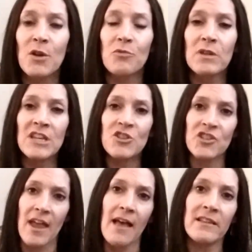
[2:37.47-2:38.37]
really
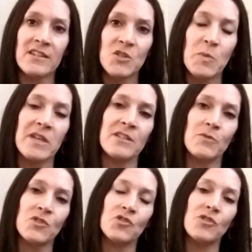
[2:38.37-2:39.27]
challenged because it
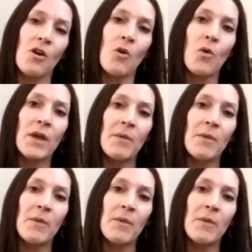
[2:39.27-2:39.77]
was so